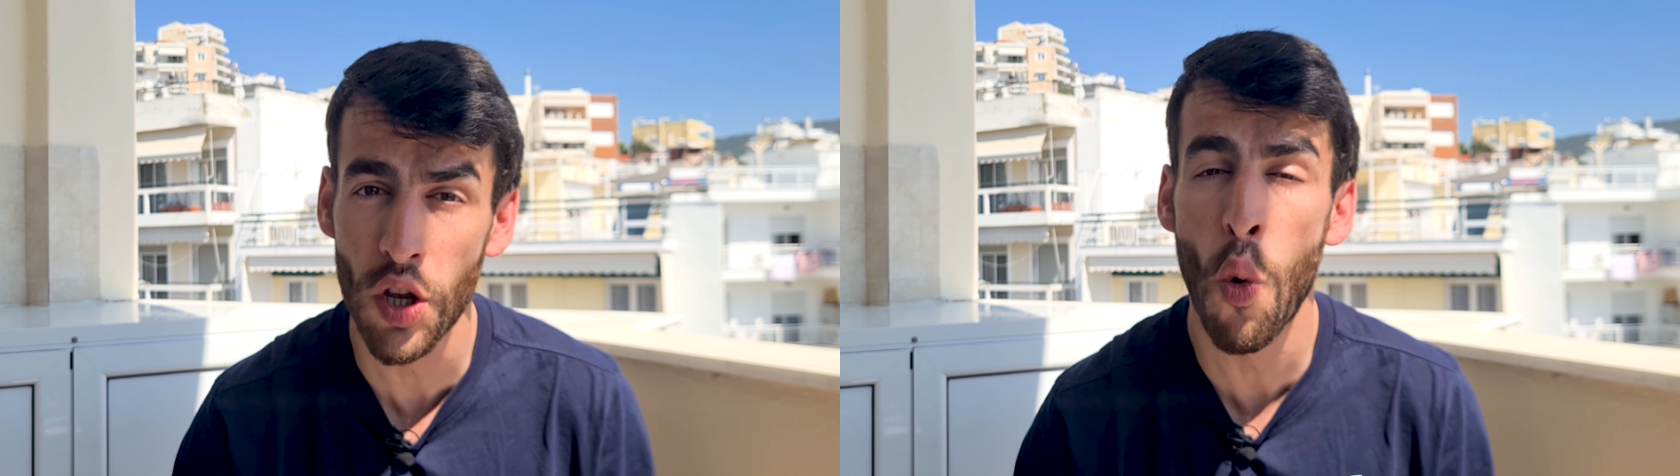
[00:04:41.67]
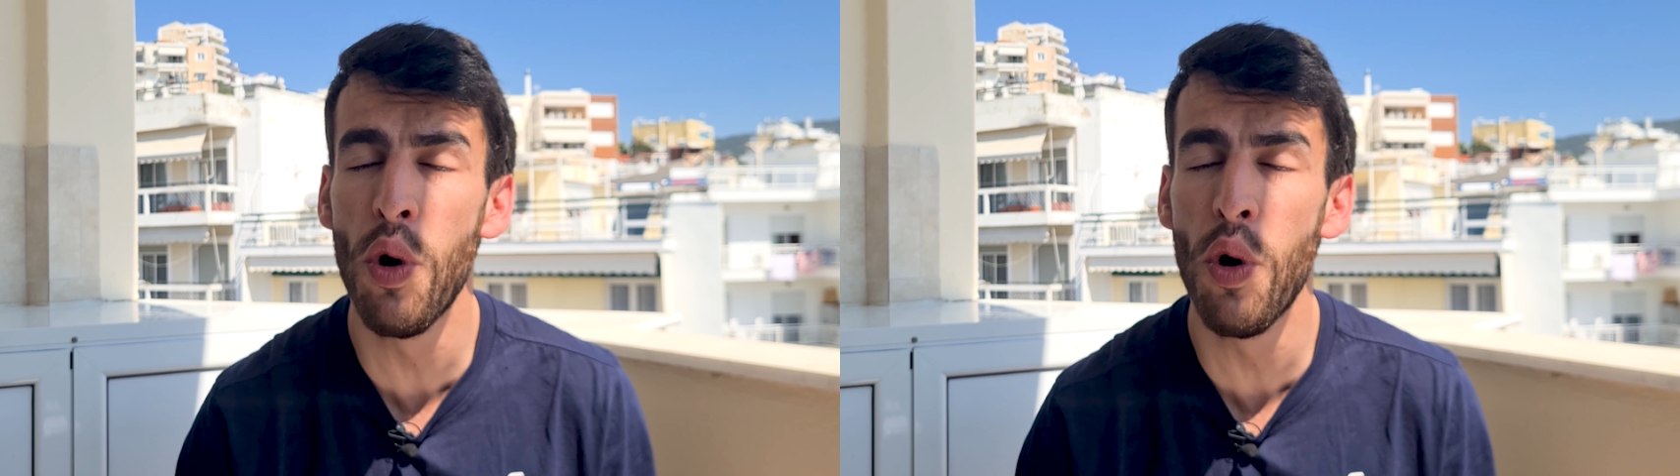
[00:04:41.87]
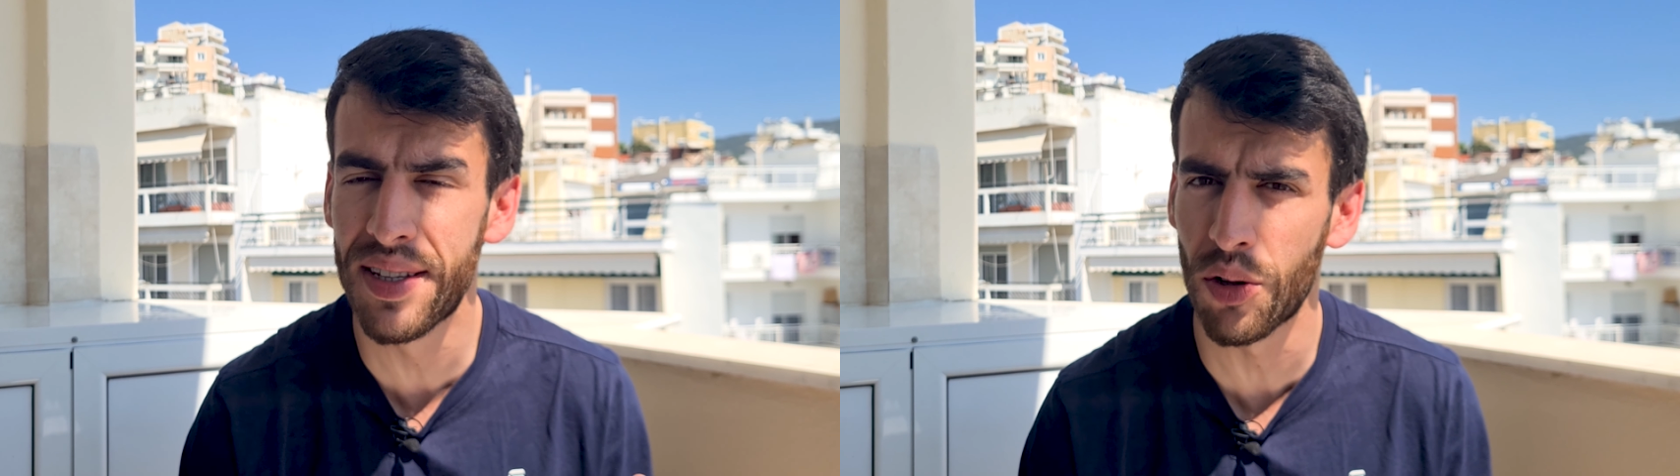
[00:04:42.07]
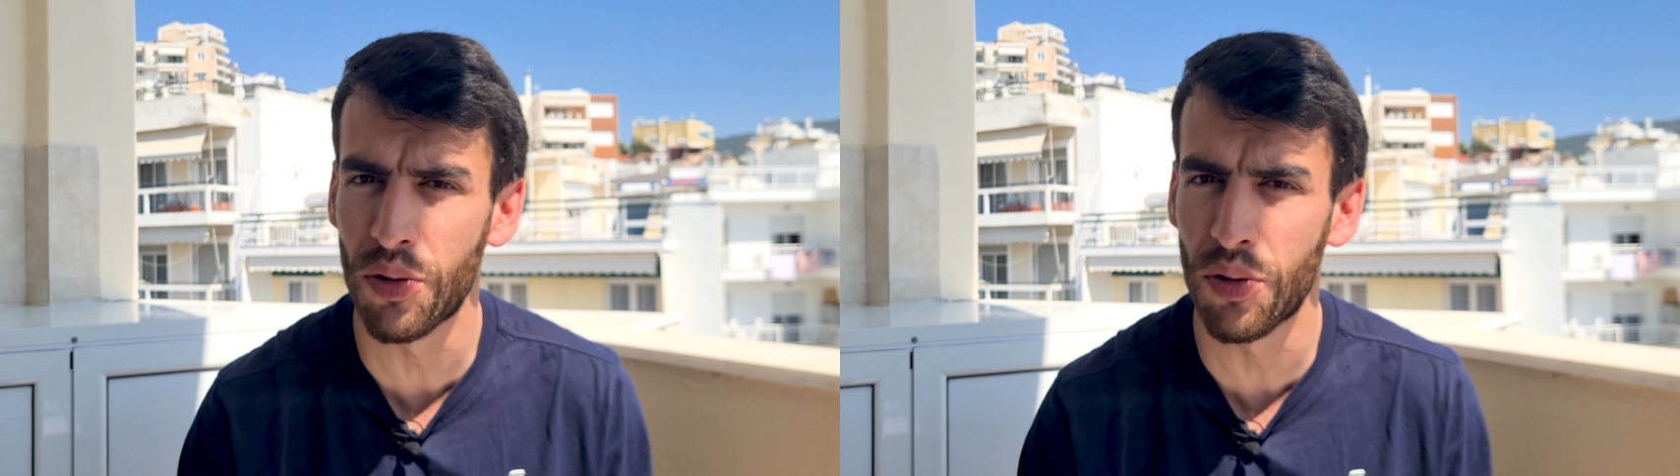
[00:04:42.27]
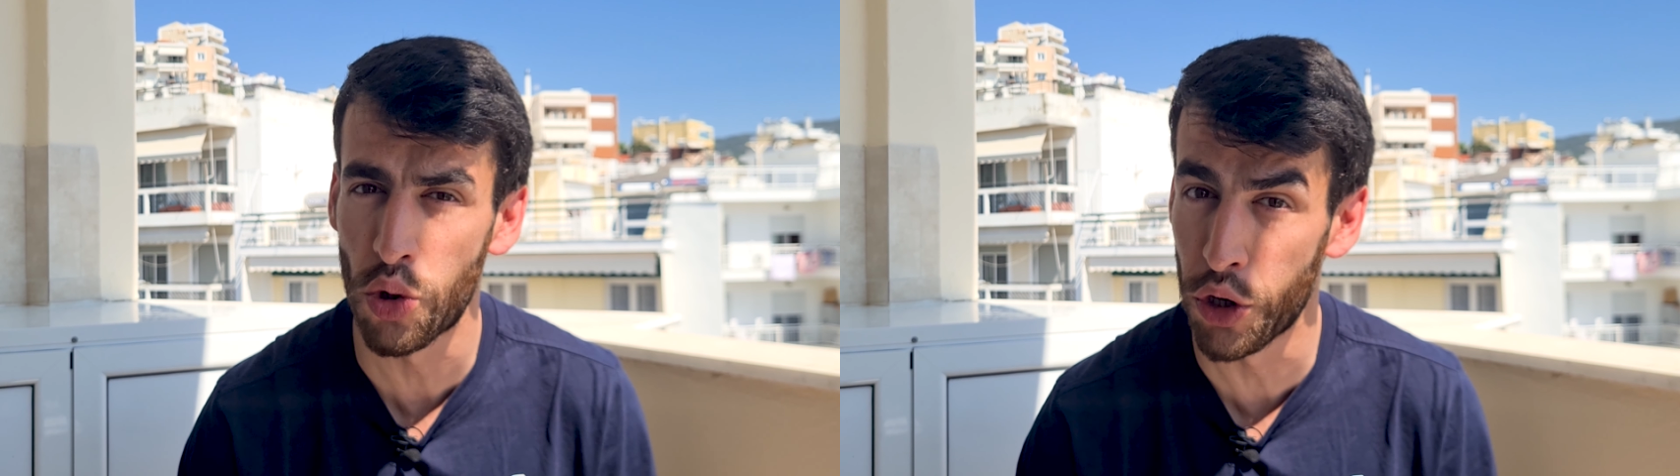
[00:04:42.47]
without
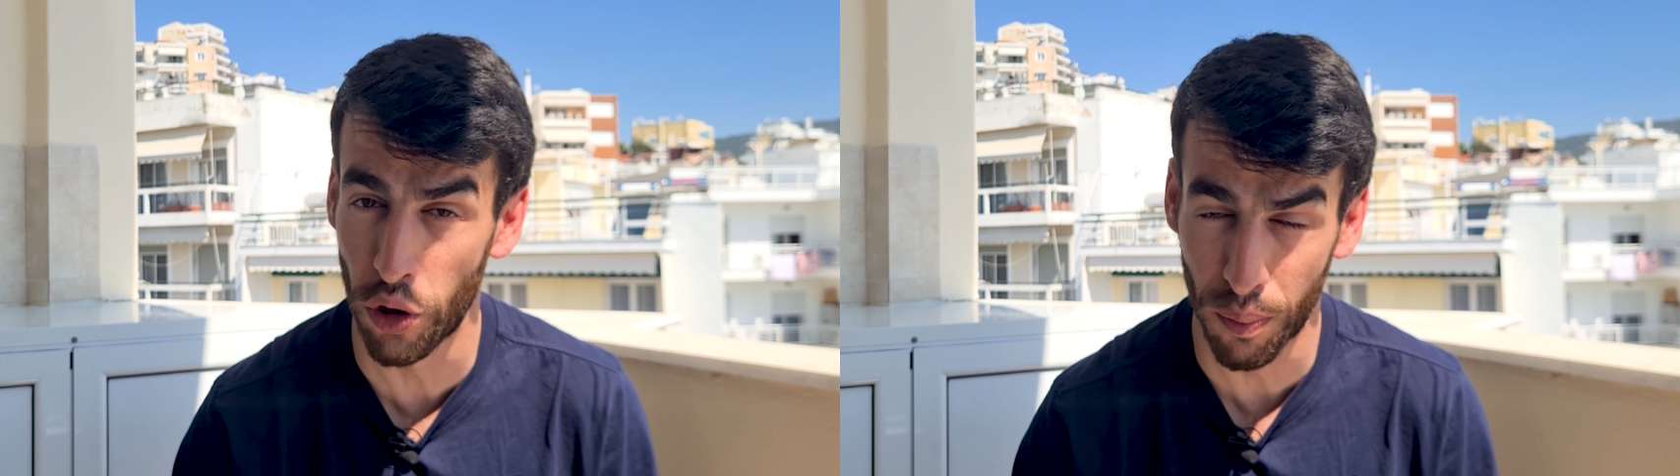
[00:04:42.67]
destroying your